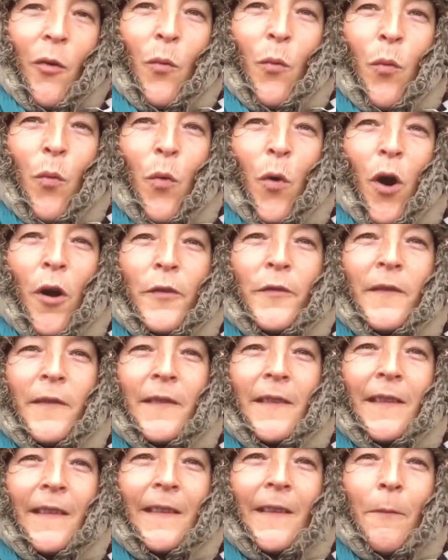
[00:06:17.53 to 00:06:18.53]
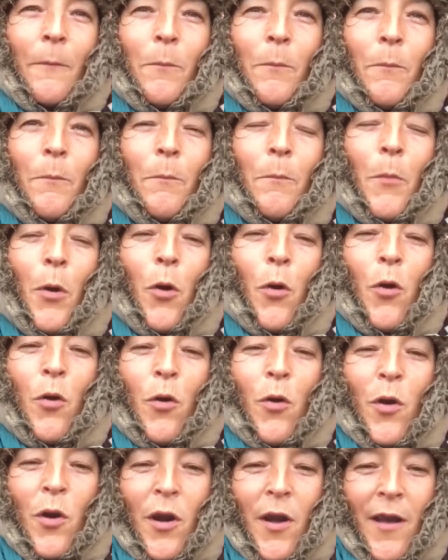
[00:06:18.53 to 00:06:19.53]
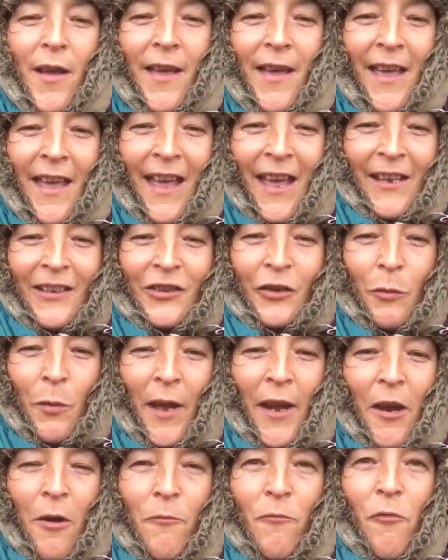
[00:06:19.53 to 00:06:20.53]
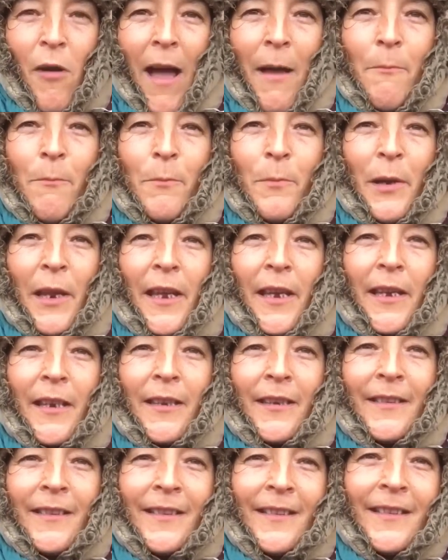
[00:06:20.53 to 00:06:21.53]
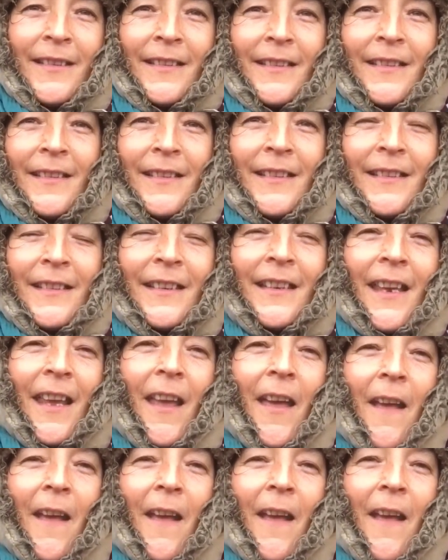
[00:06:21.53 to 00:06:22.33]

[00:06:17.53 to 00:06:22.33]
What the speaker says: once more to when I'm rambling.